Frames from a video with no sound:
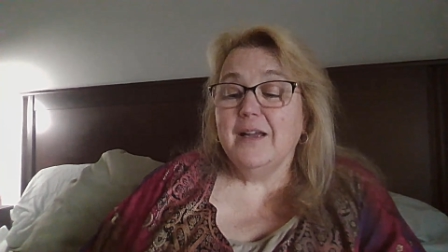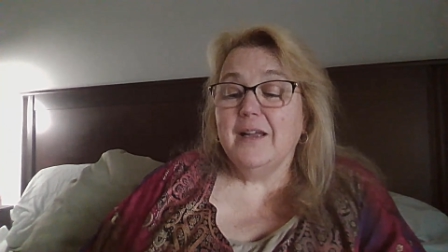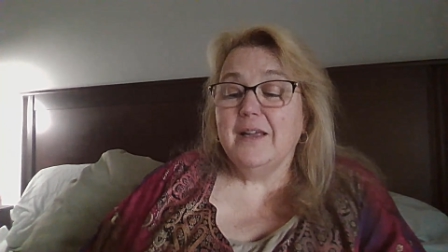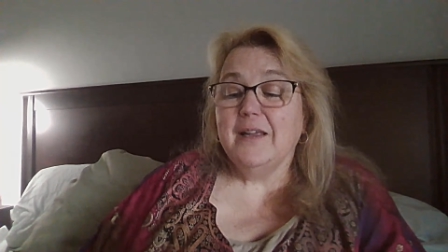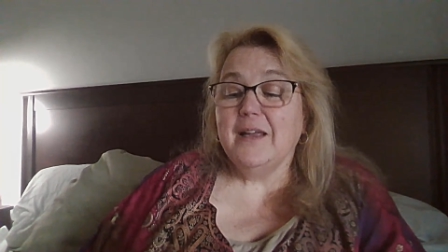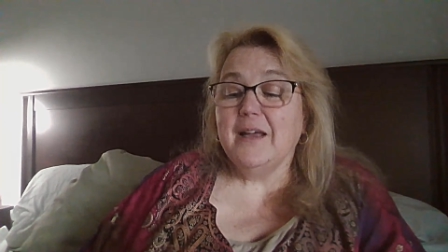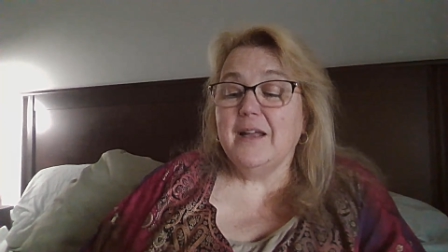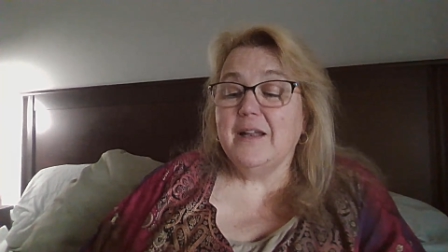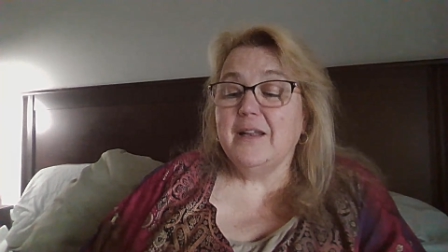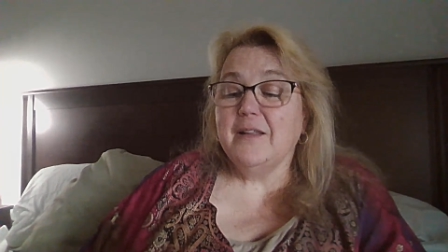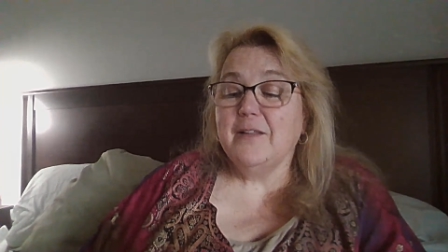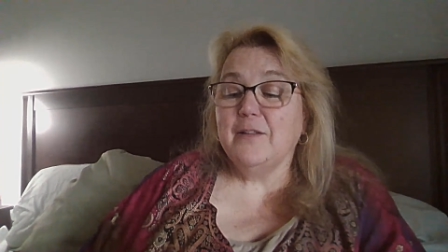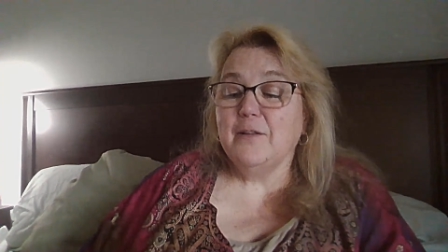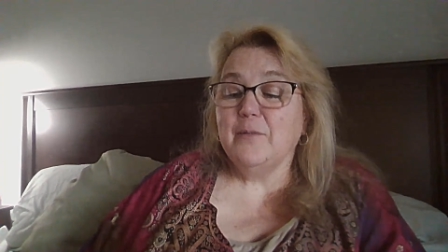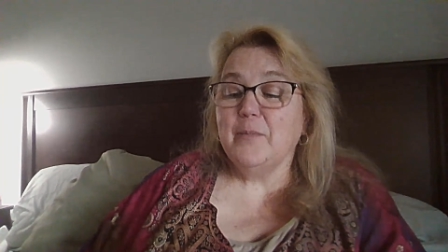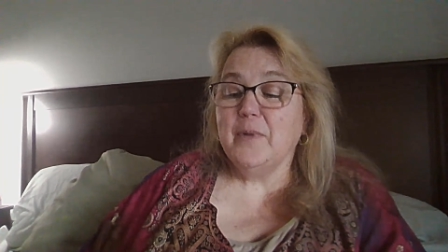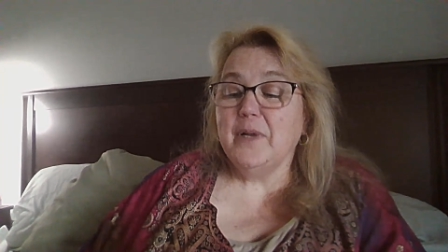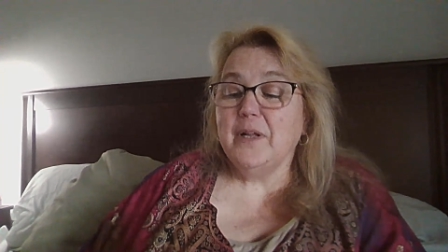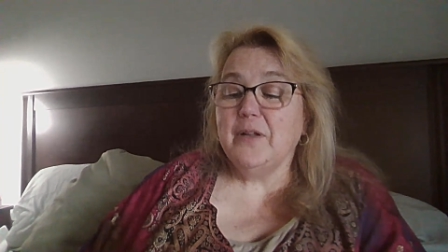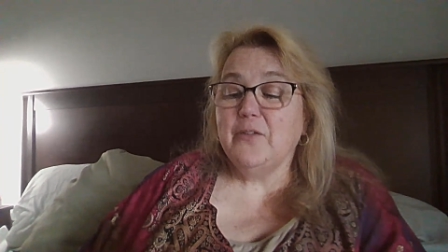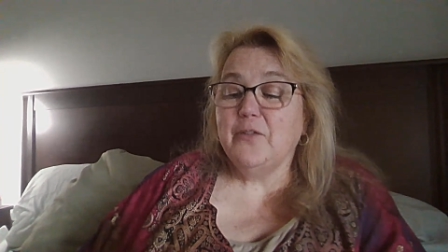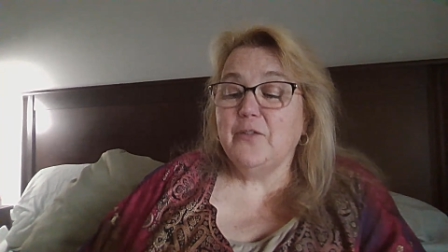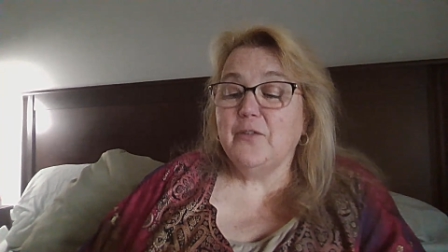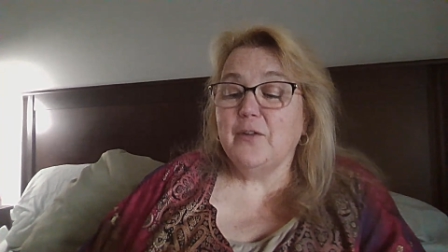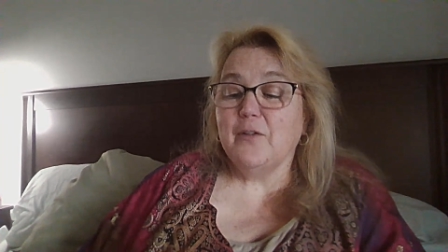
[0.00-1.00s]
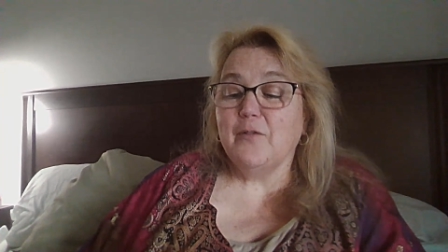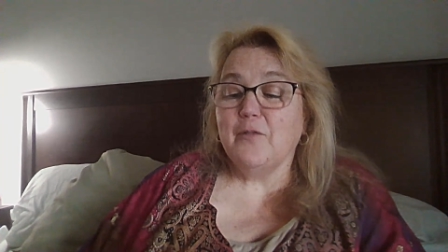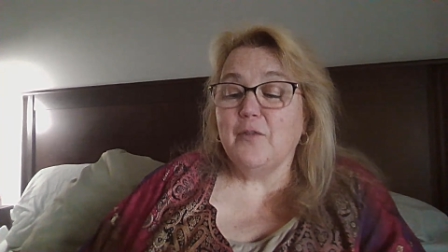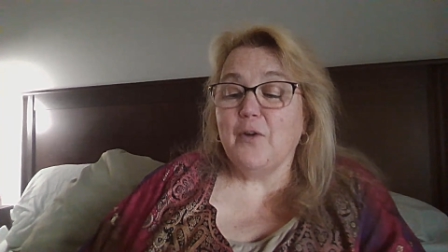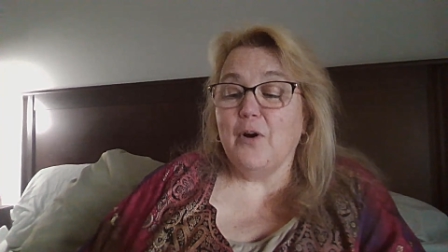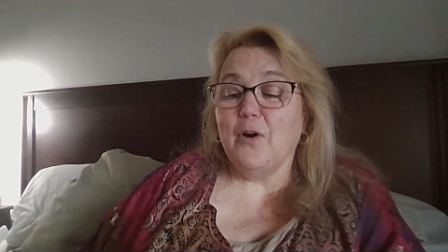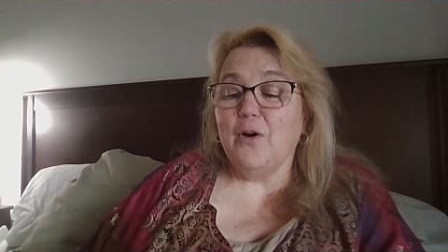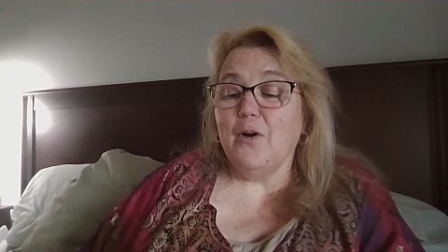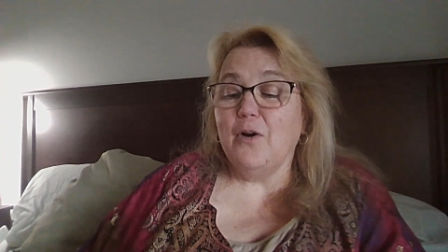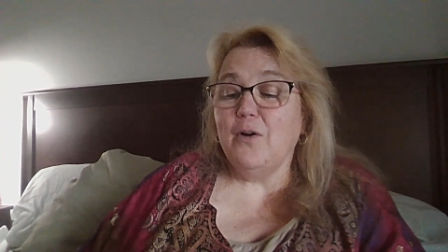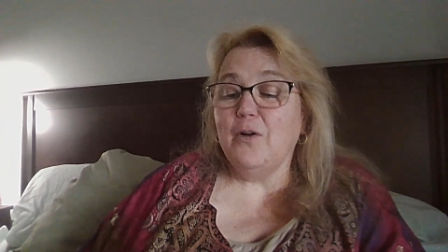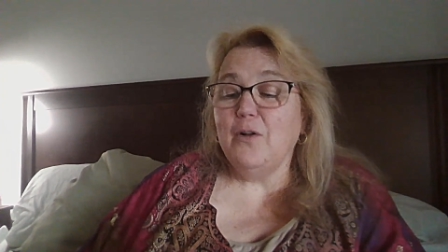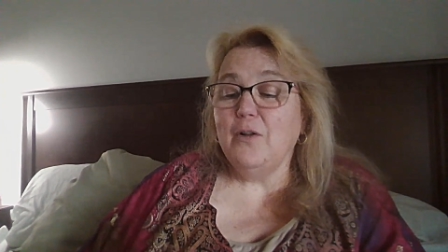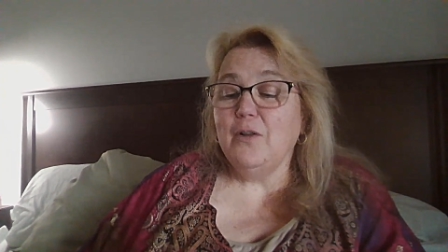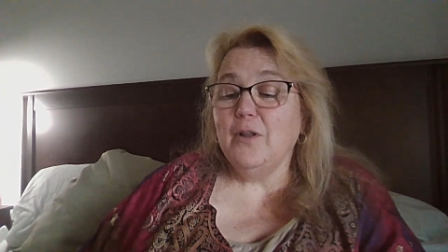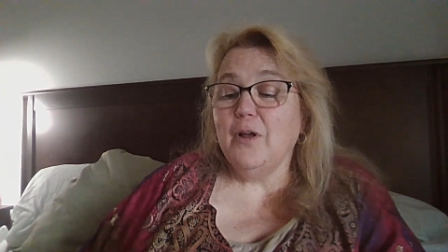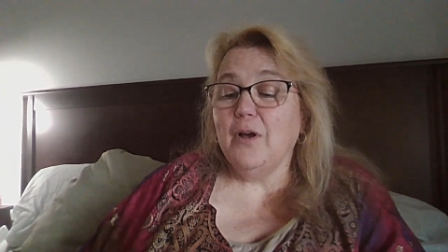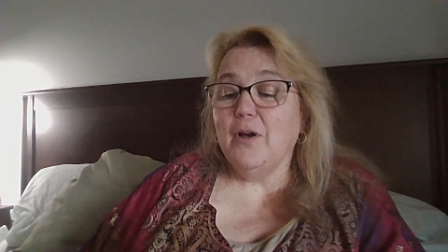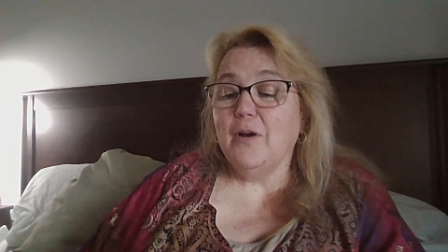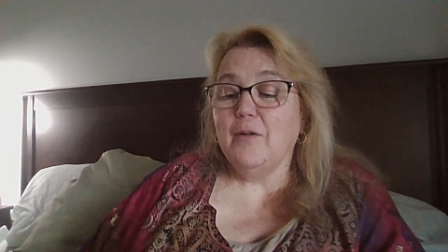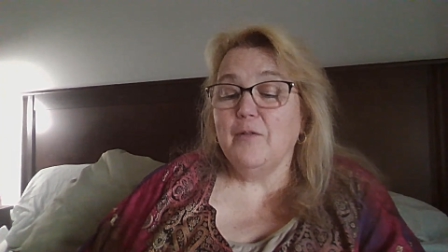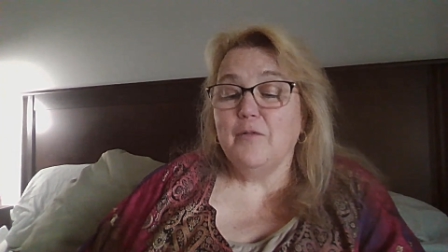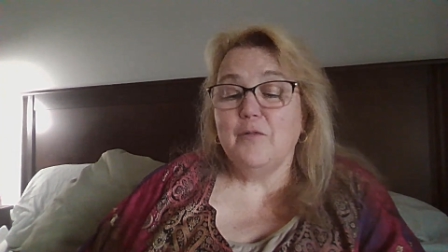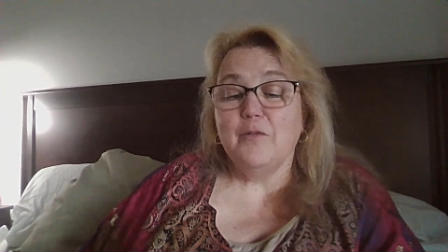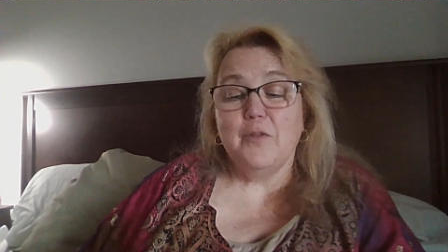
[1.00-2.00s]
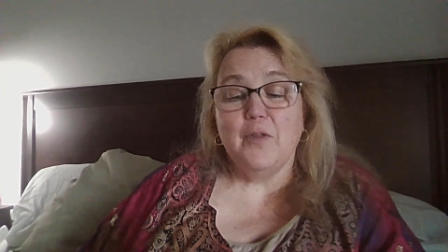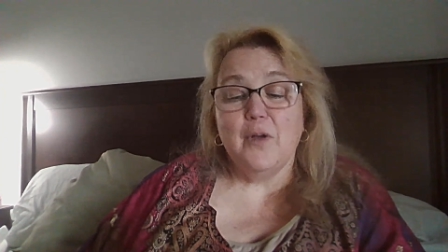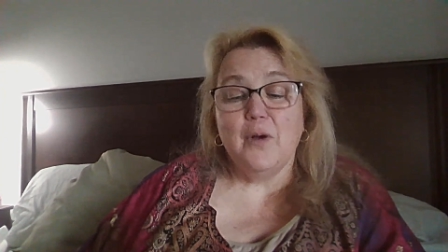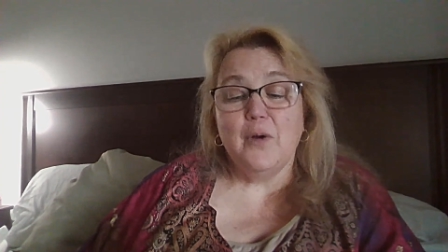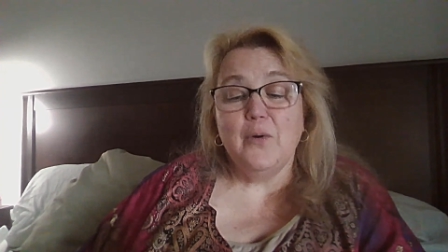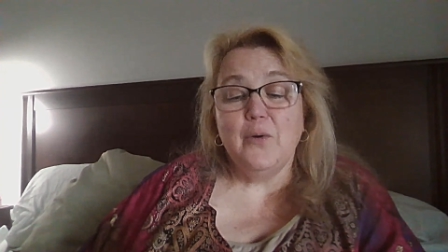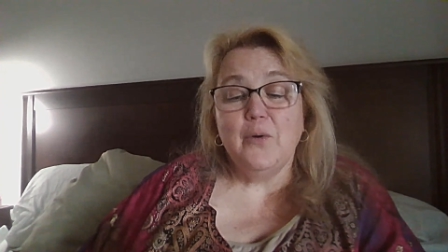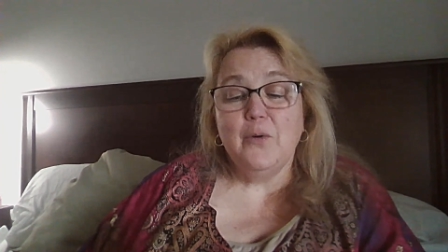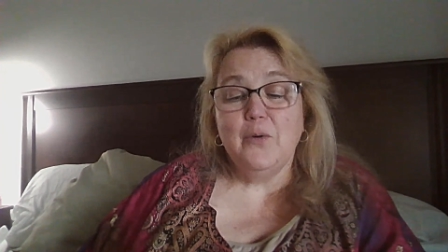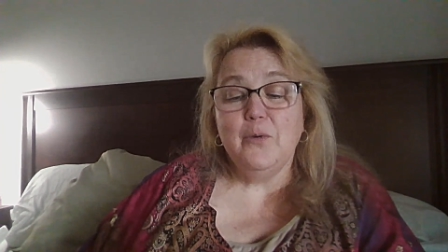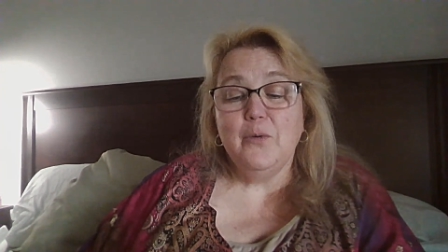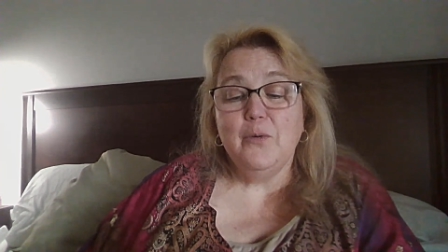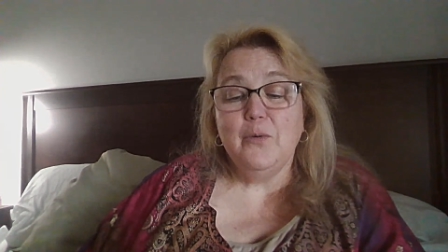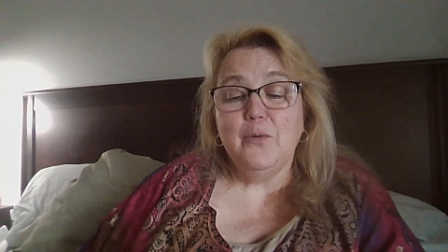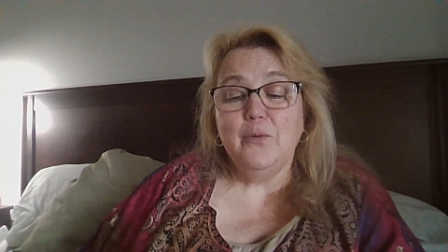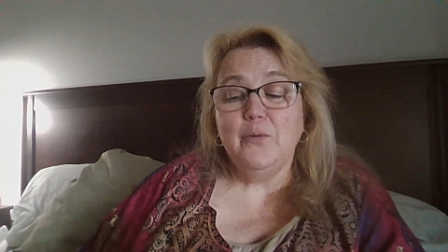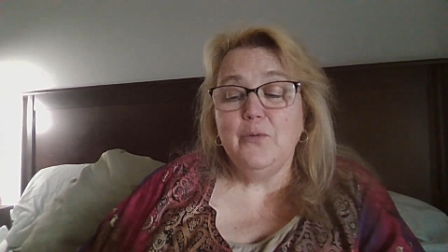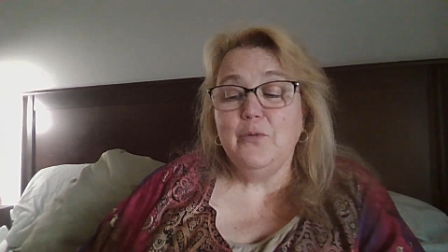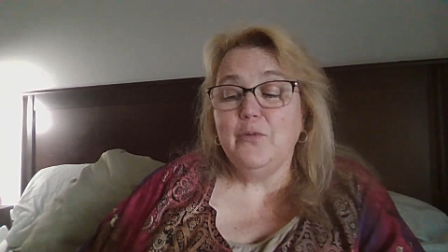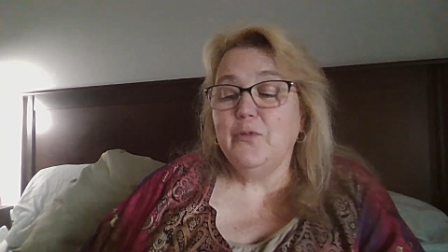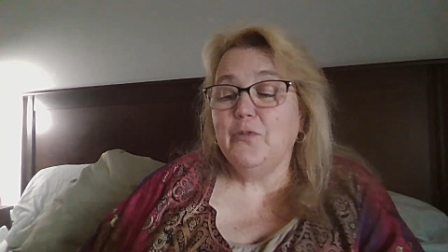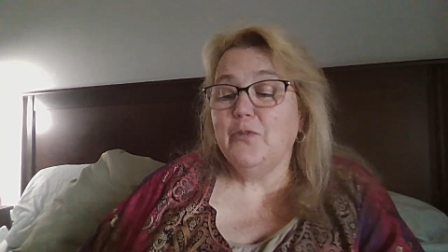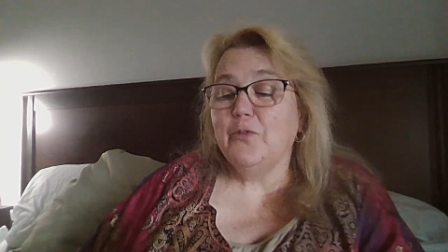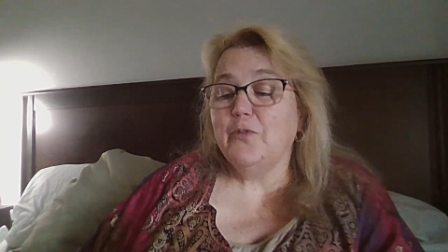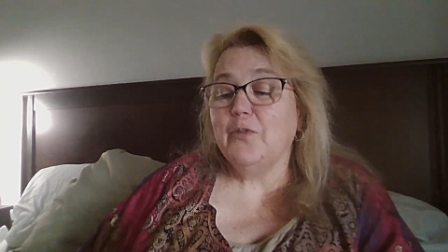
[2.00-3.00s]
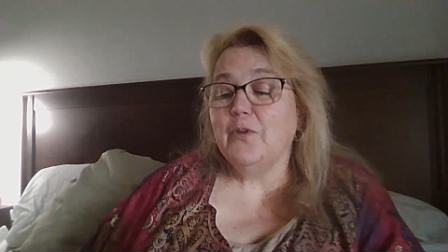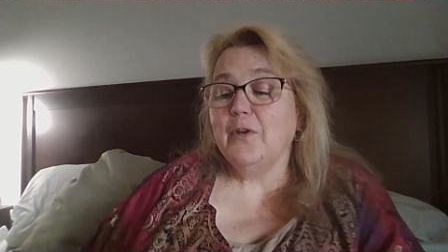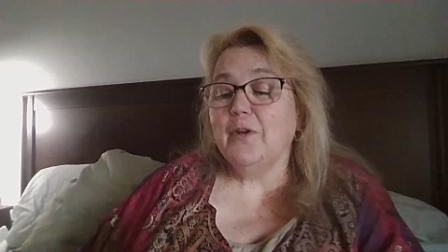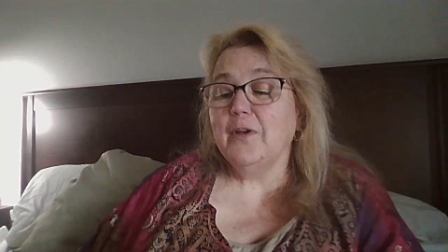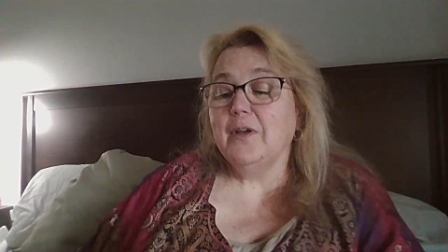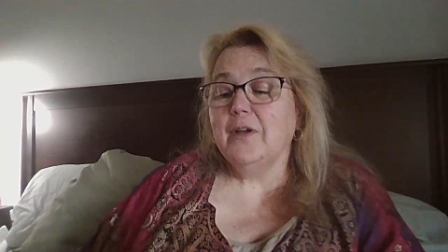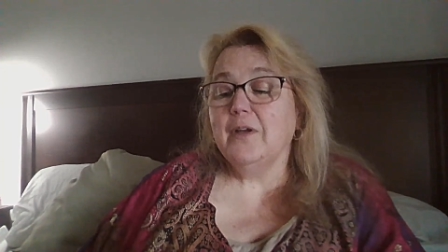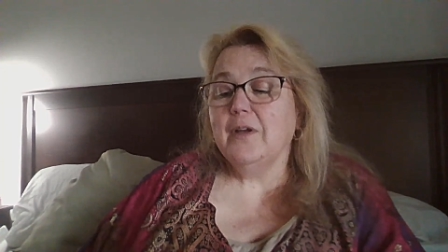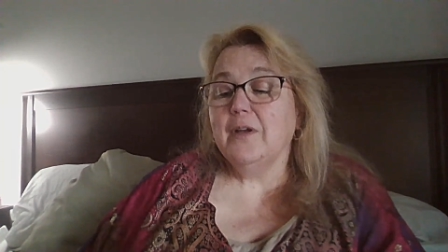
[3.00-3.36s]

Yet, in the midst of all of those